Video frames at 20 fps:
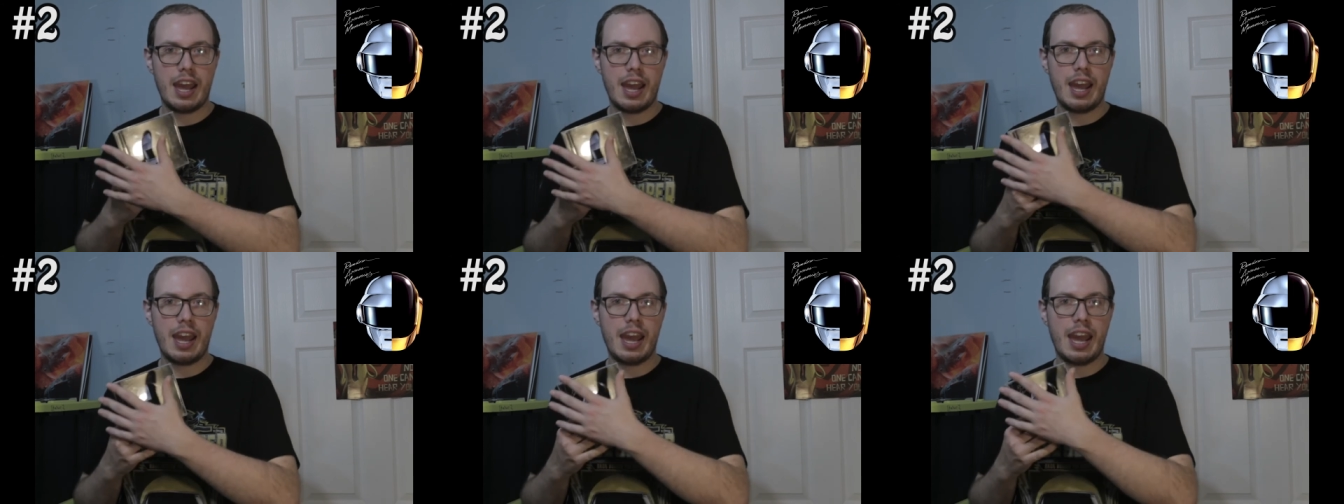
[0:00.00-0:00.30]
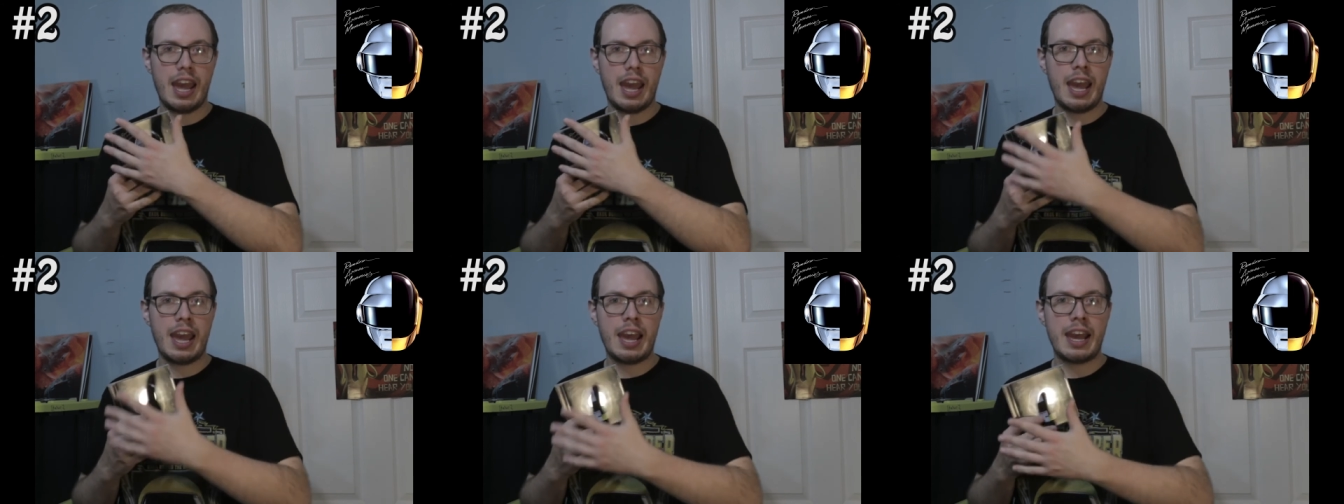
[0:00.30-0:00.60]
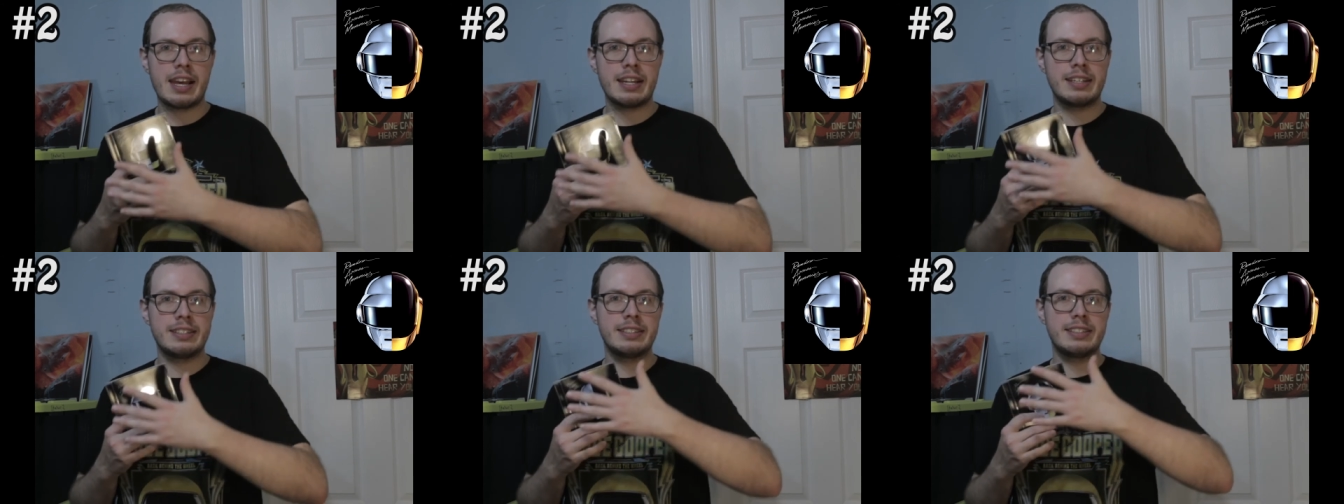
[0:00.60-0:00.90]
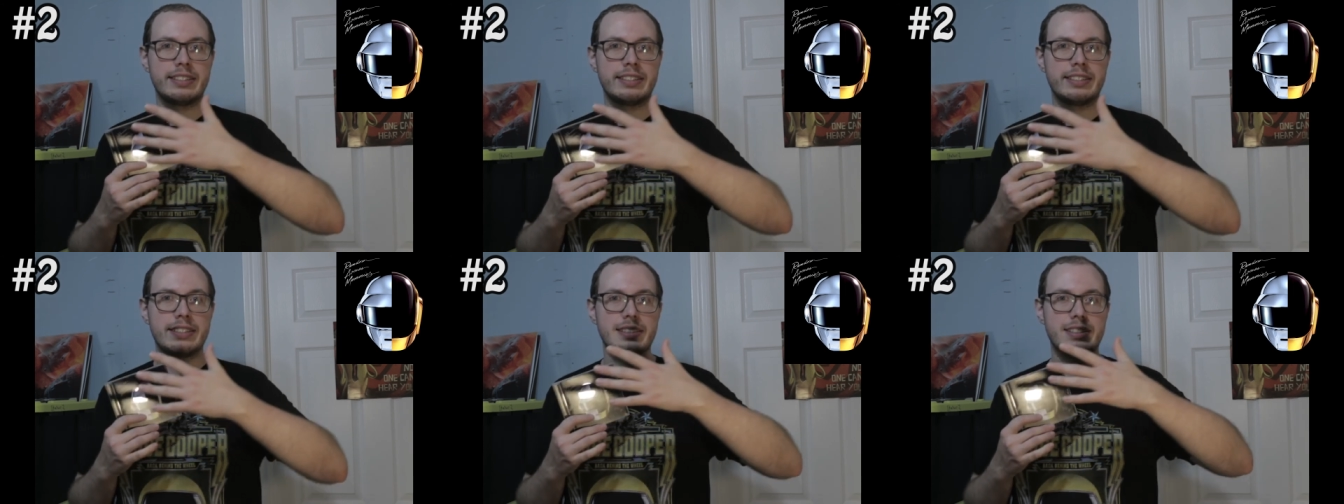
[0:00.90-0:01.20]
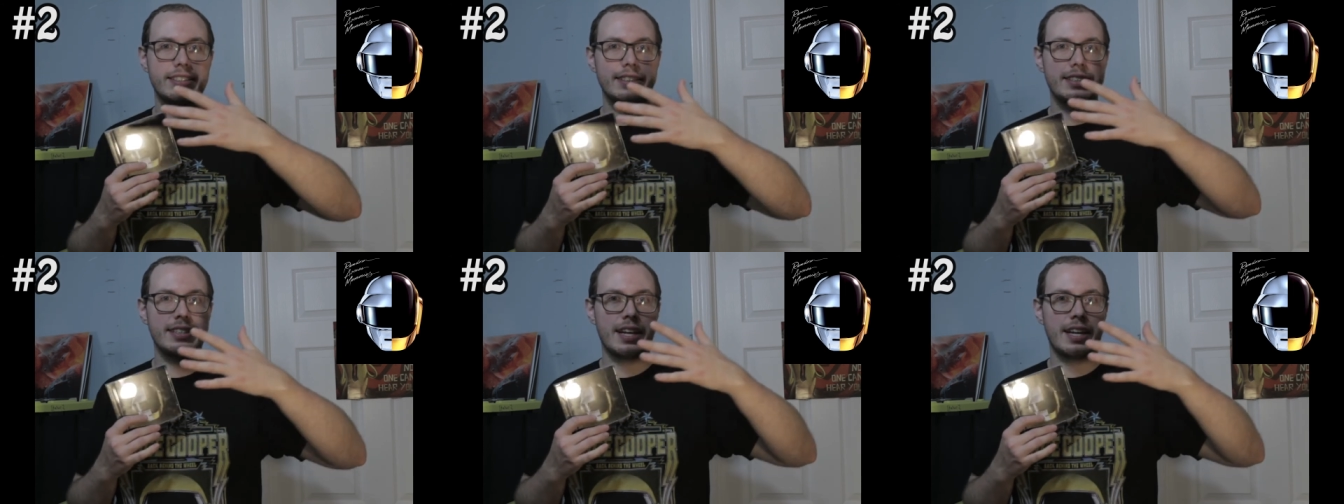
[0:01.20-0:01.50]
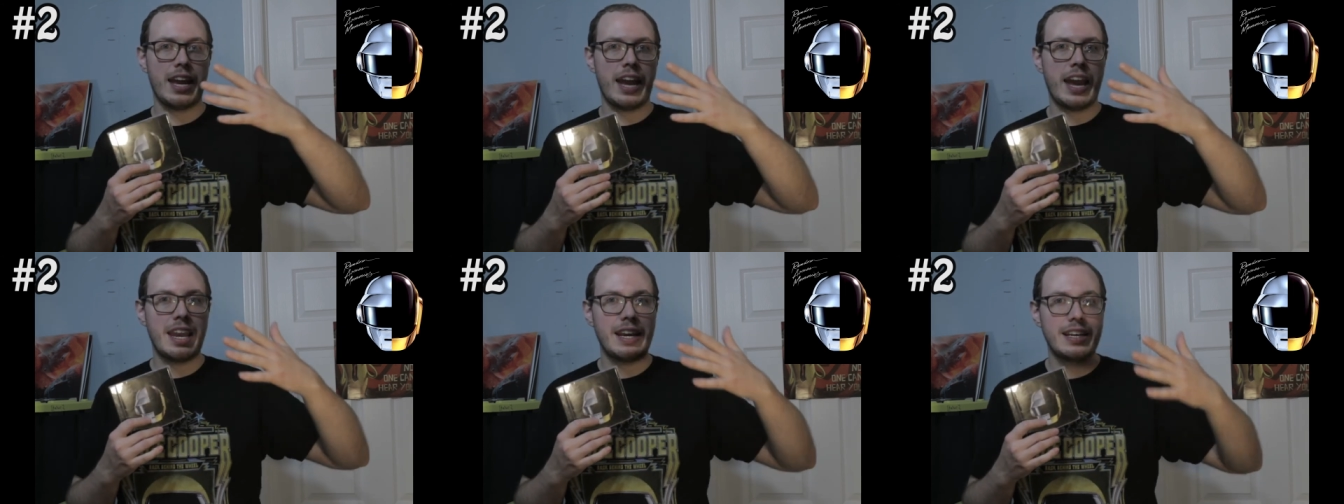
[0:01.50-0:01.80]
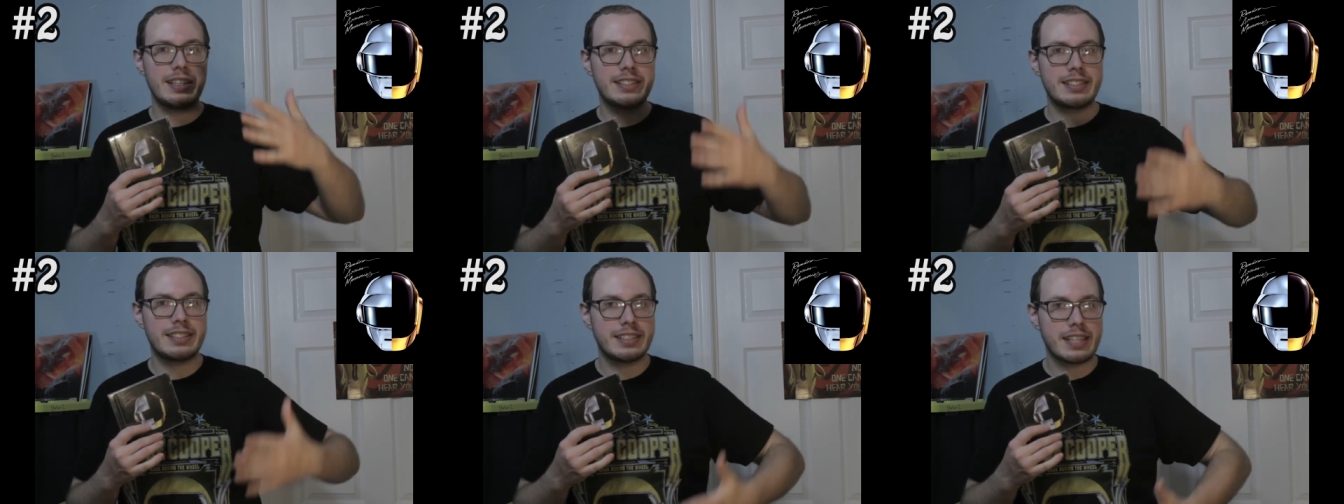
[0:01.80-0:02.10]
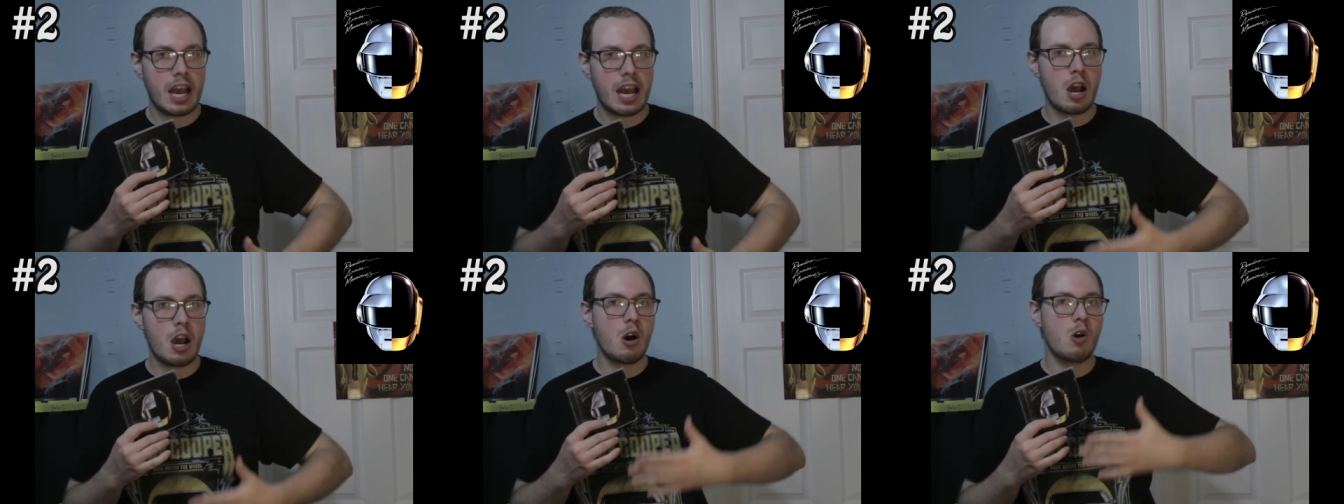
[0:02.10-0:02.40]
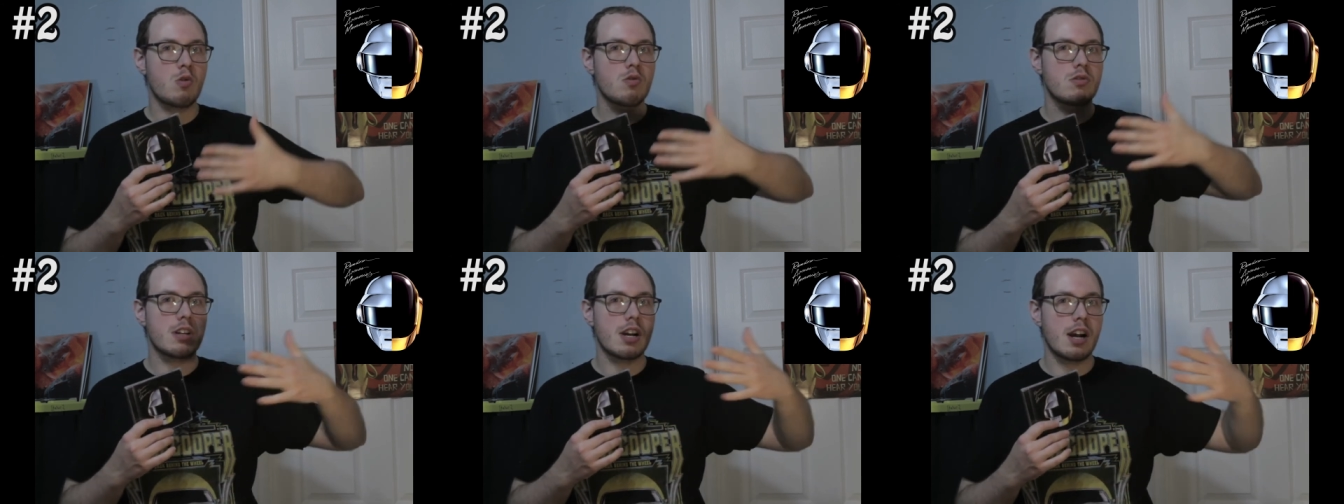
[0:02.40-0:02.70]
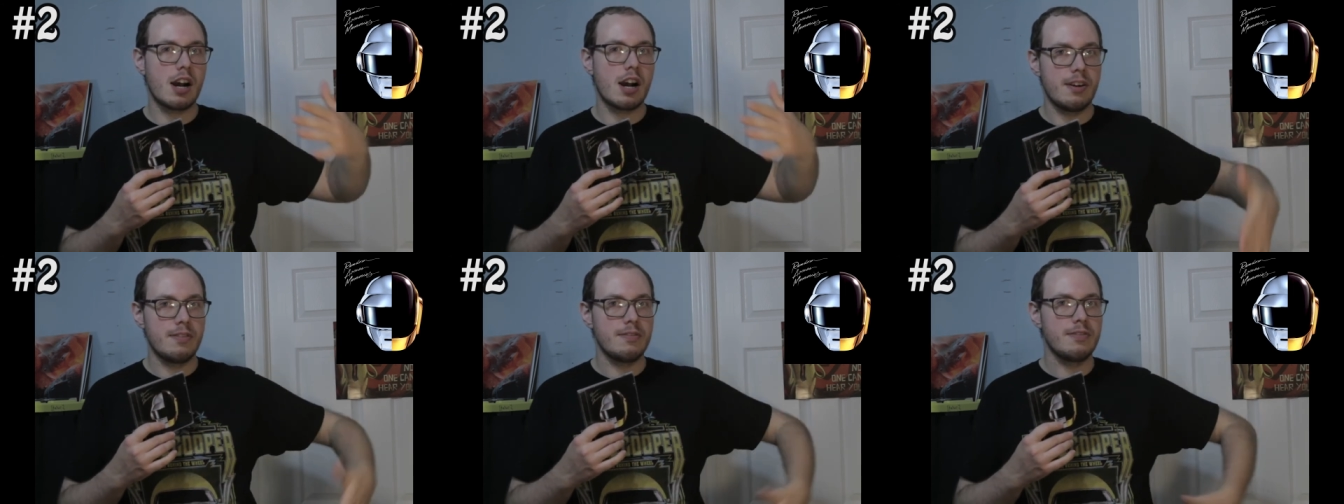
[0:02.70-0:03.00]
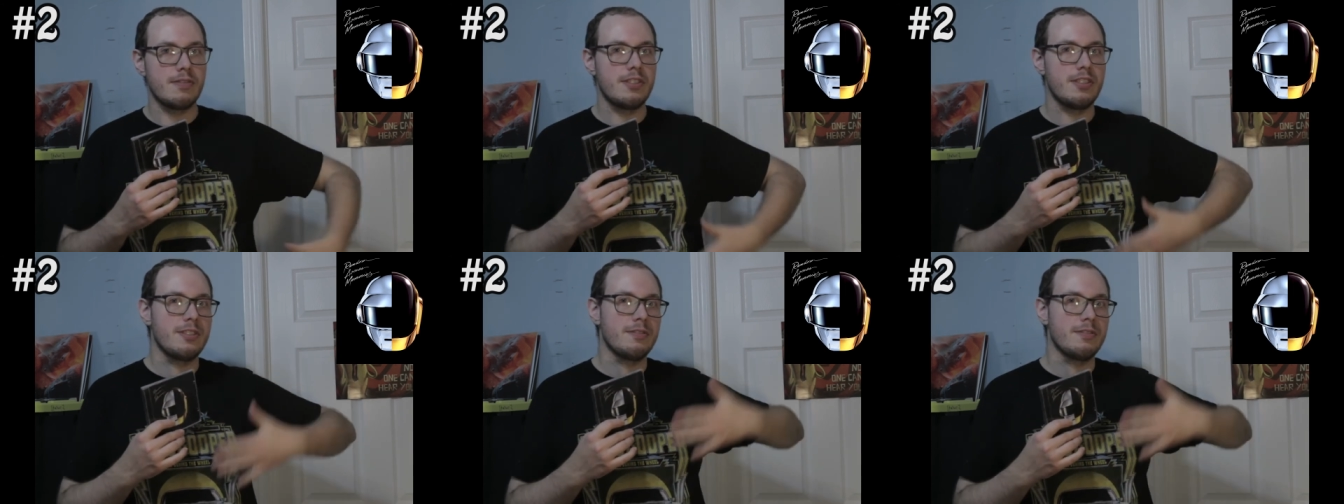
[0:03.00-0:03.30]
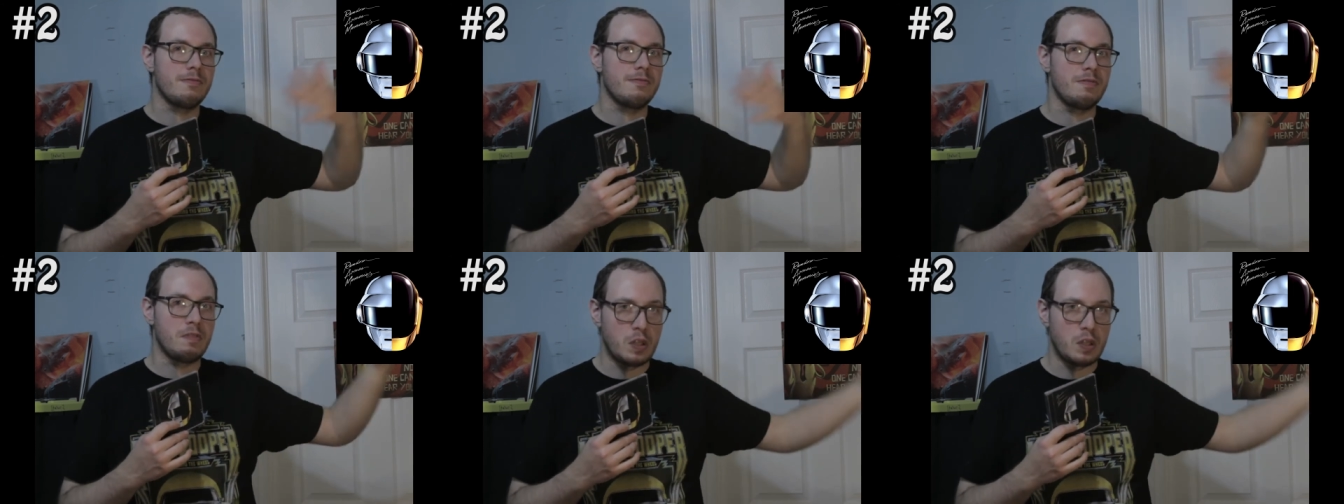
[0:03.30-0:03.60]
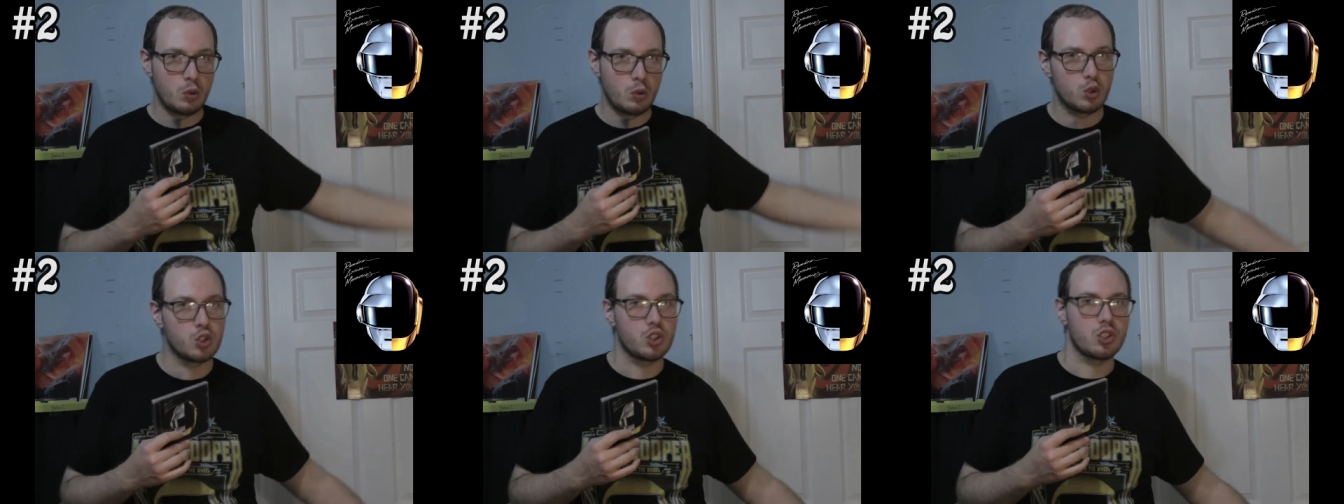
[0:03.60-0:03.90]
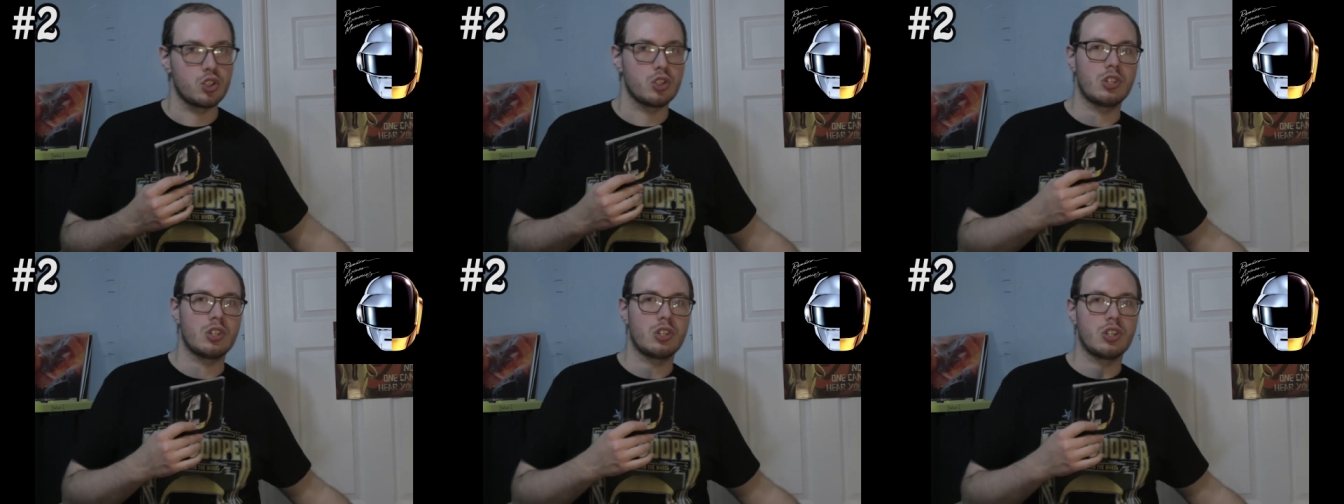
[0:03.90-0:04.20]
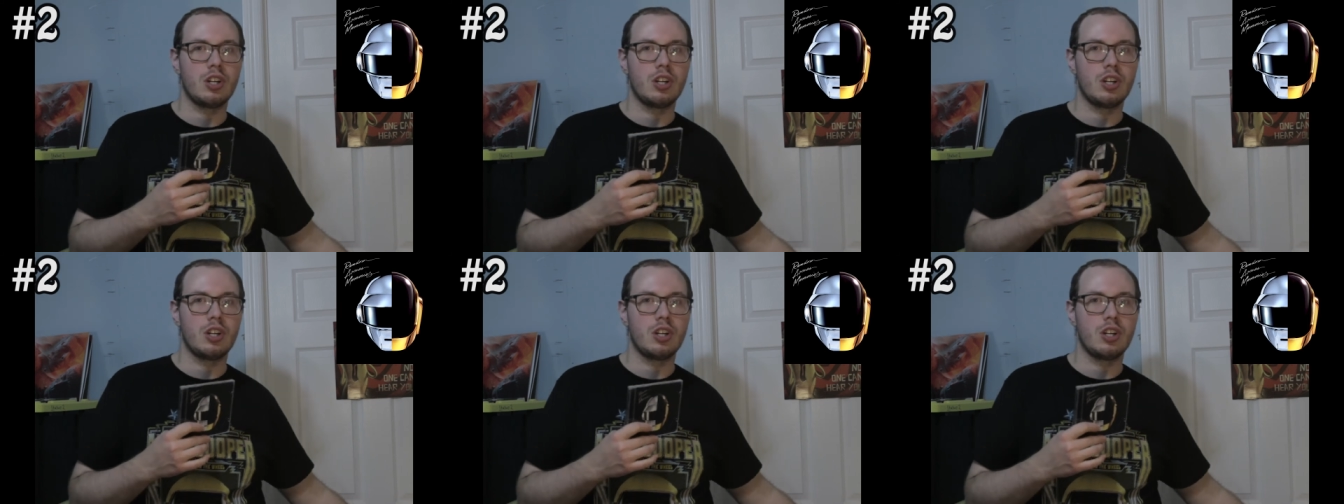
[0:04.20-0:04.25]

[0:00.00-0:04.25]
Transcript: and a sound of the future.